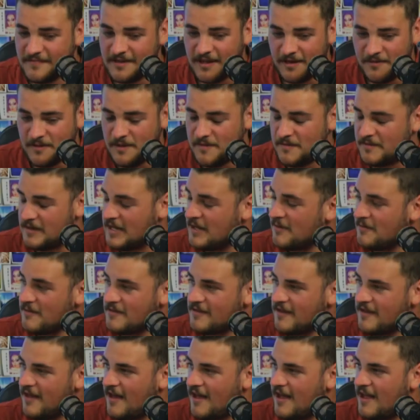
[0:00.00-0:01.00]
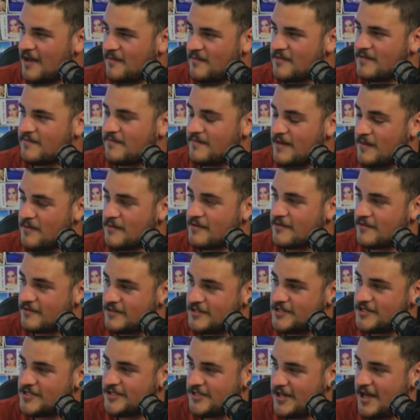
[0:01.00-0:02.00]
I mean, neither was I. It was
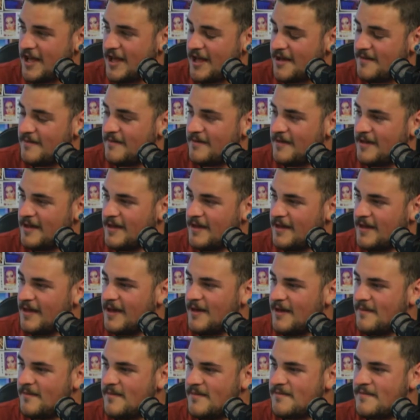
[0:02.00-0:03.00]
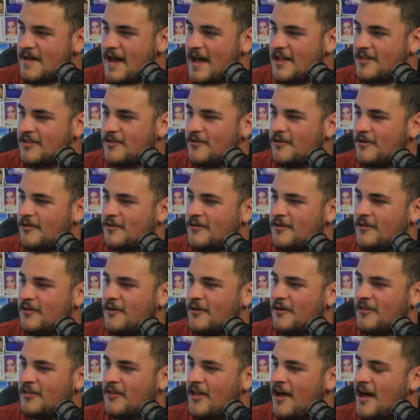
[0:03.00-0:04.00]
shit. But man, you're
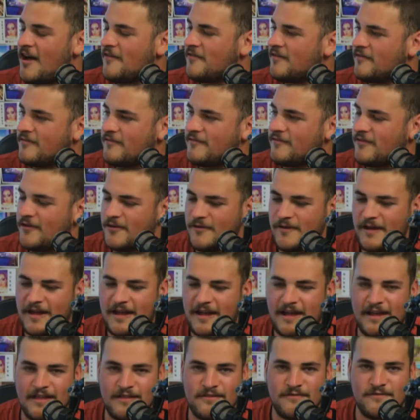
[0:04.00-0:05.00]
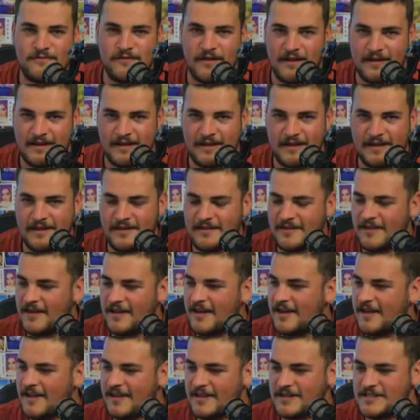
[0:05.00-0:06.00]
laughing through it. It's funny.
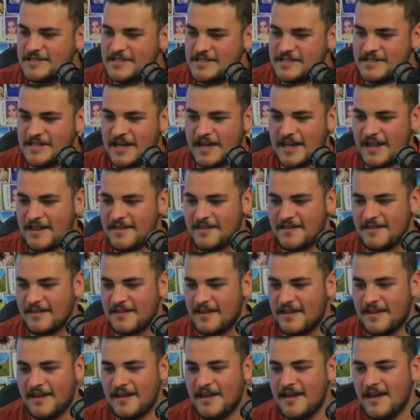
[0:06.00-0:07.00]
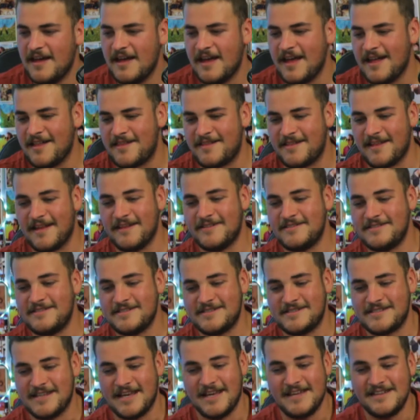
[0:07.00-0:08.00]
Like it's just like
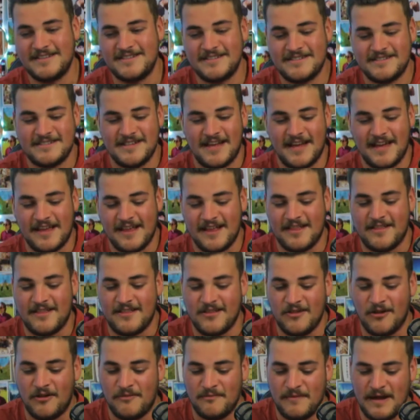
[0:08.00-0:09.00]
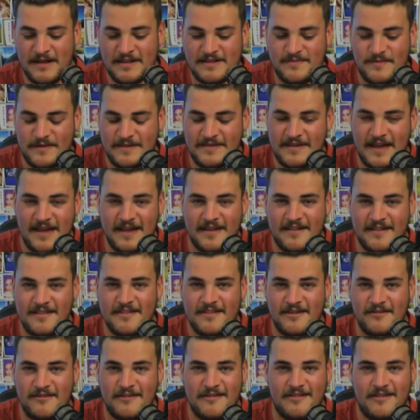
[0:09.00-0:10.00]
it's just like it's not meant to be taken
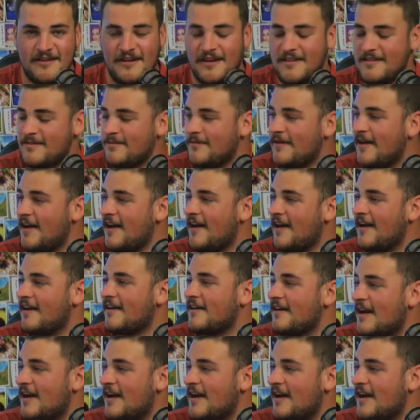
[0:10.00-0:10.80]
seriously. I swear.